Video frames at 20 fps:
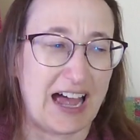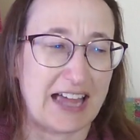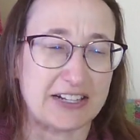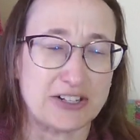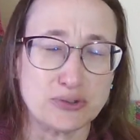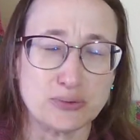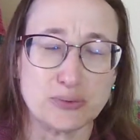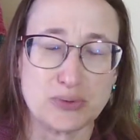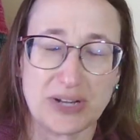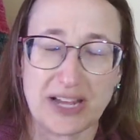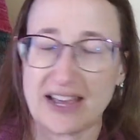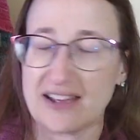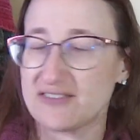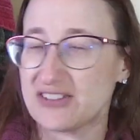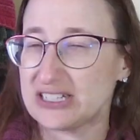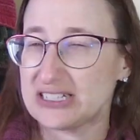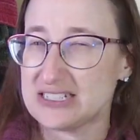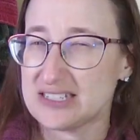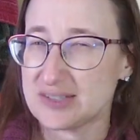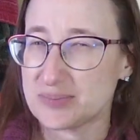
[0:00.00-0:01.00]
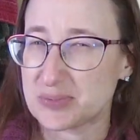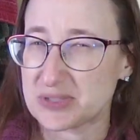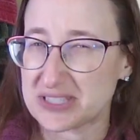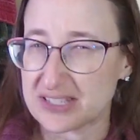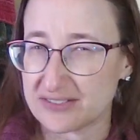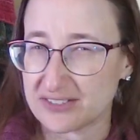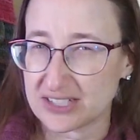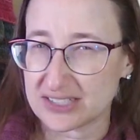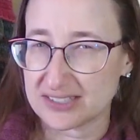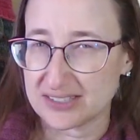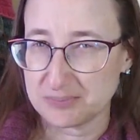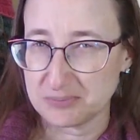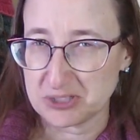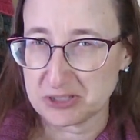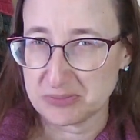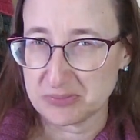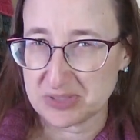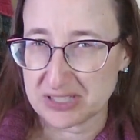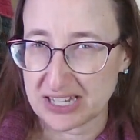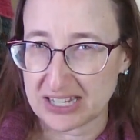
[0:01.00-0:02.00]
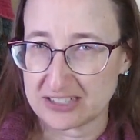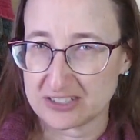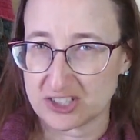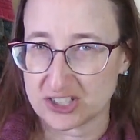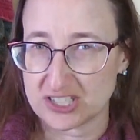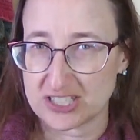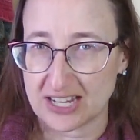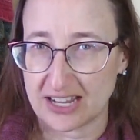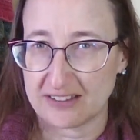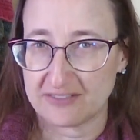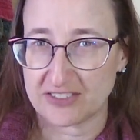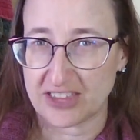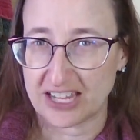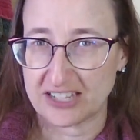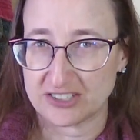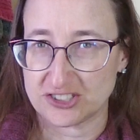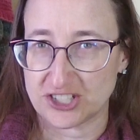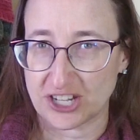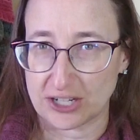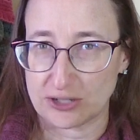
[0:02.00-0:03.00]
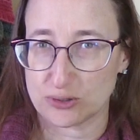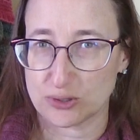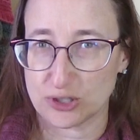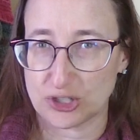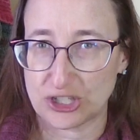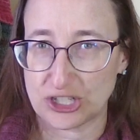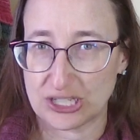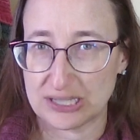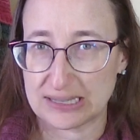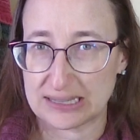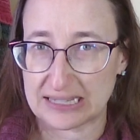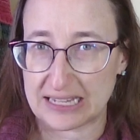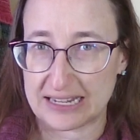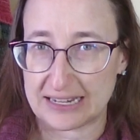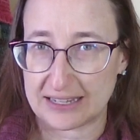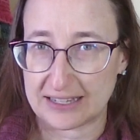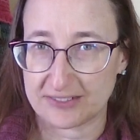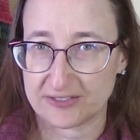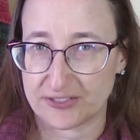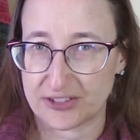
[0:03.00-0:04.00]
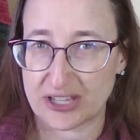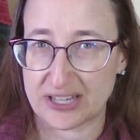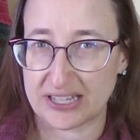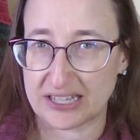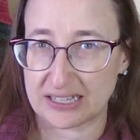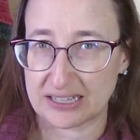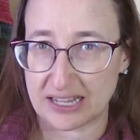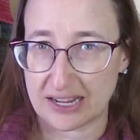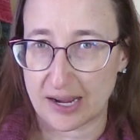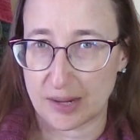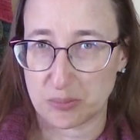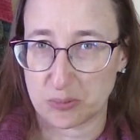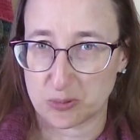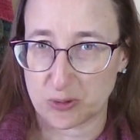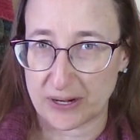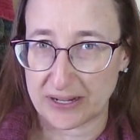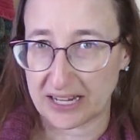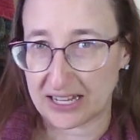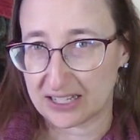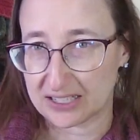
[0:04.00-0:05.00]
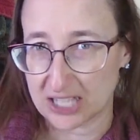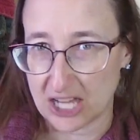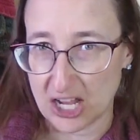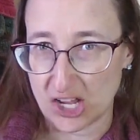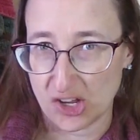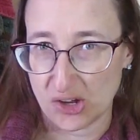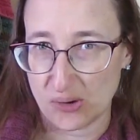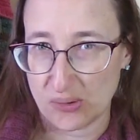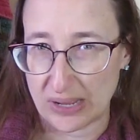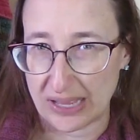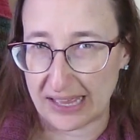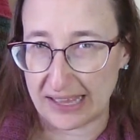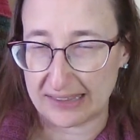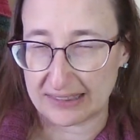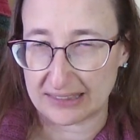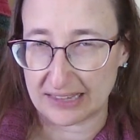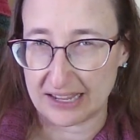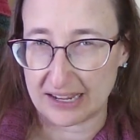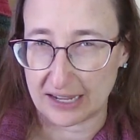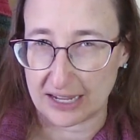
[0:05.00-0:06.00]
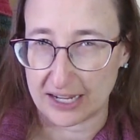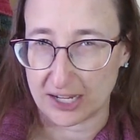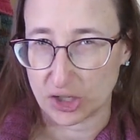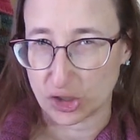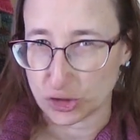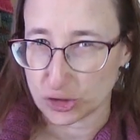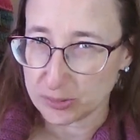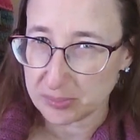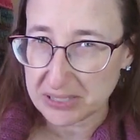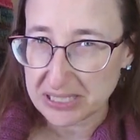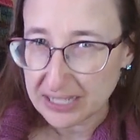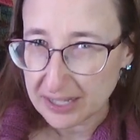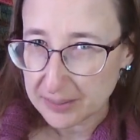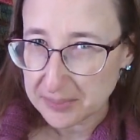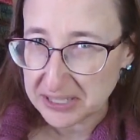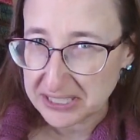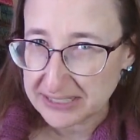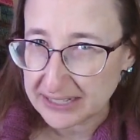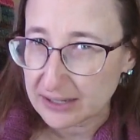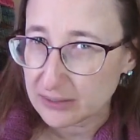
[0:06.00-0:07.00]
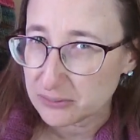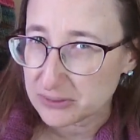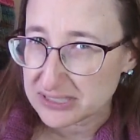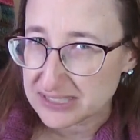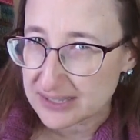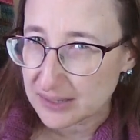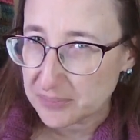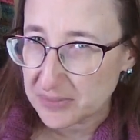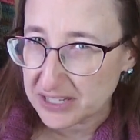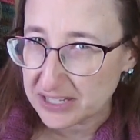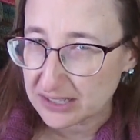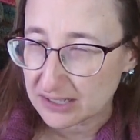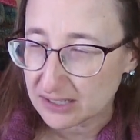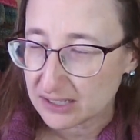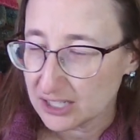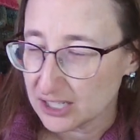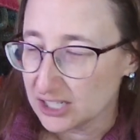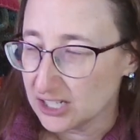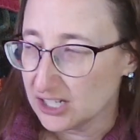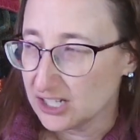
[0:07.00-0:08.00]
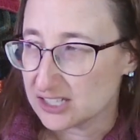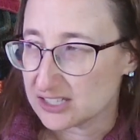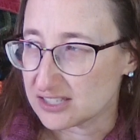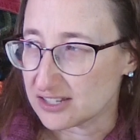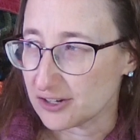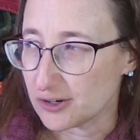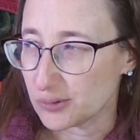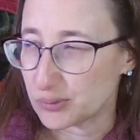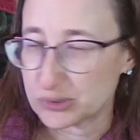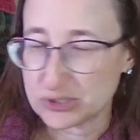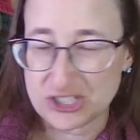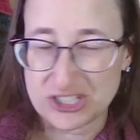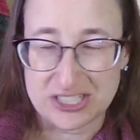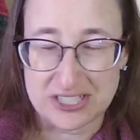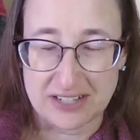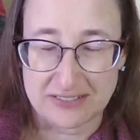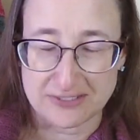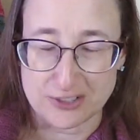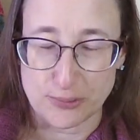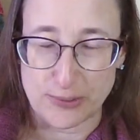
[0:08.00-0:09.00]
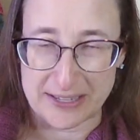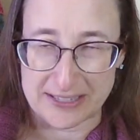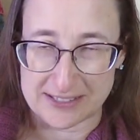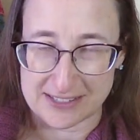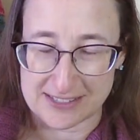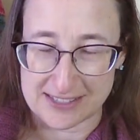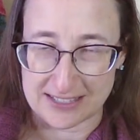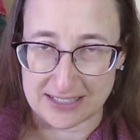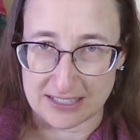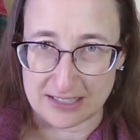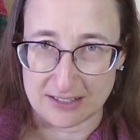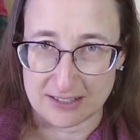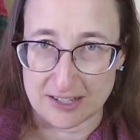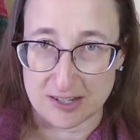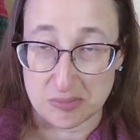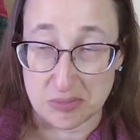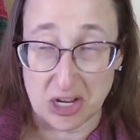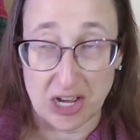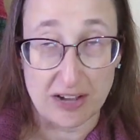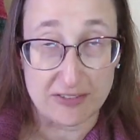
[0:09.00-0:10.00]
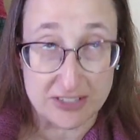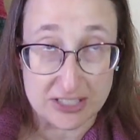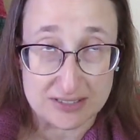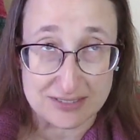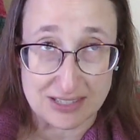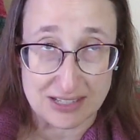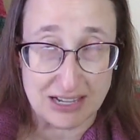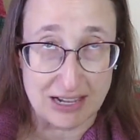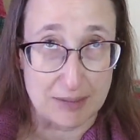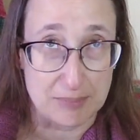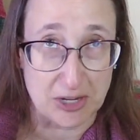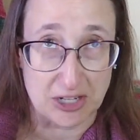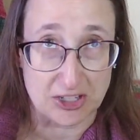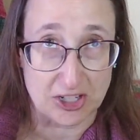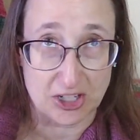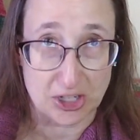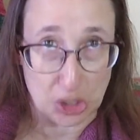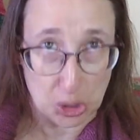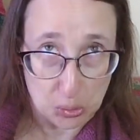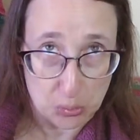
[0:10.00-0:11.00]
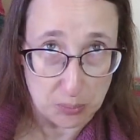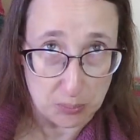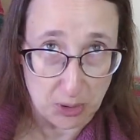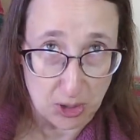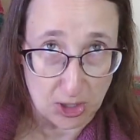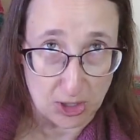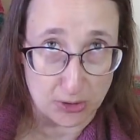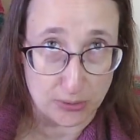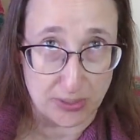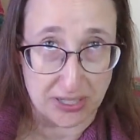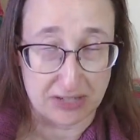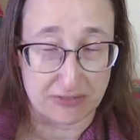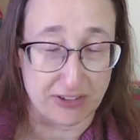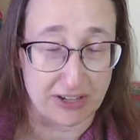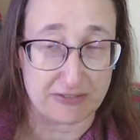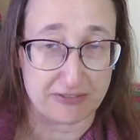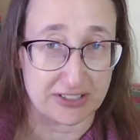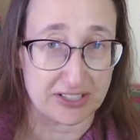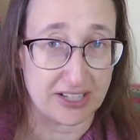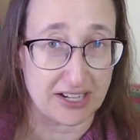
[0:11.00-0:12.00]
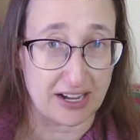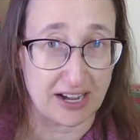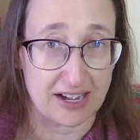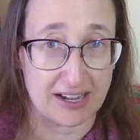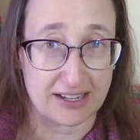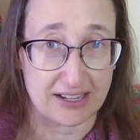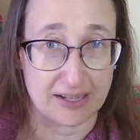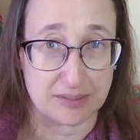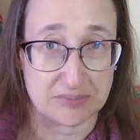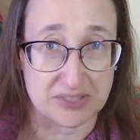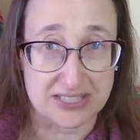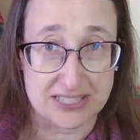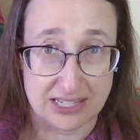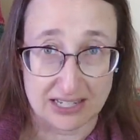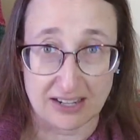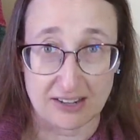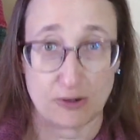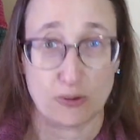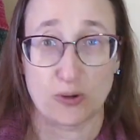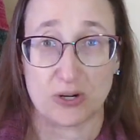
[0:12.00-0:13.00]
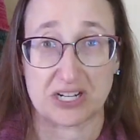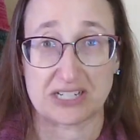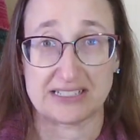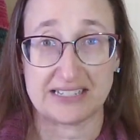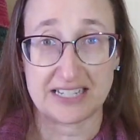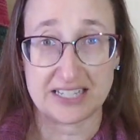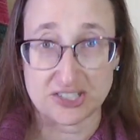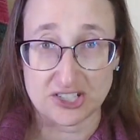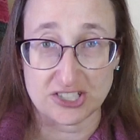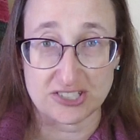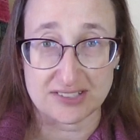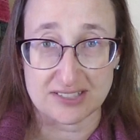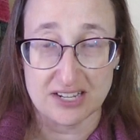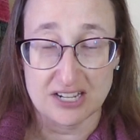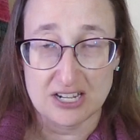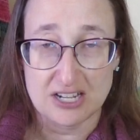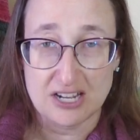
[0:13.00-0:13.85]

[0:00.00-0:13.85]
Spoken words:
don't have any specific symptoms. I just have that general feeling like I'm running low and like I could be coming down with something. So we'll just have to wait and see. Obviously, I'm not going to go tomorrow if I feel like I am sick or contagious,